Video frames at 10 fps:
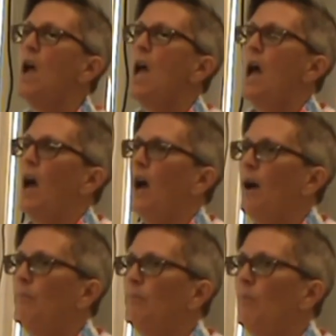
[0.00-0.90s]
Right.
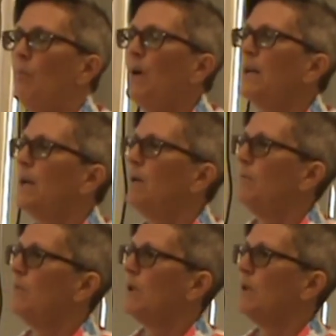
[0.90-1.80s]
Um, but
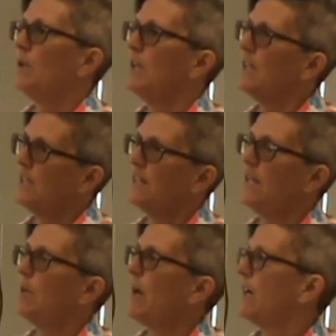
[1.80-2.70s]

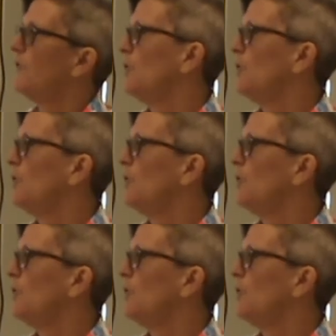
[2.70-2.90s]
think about it.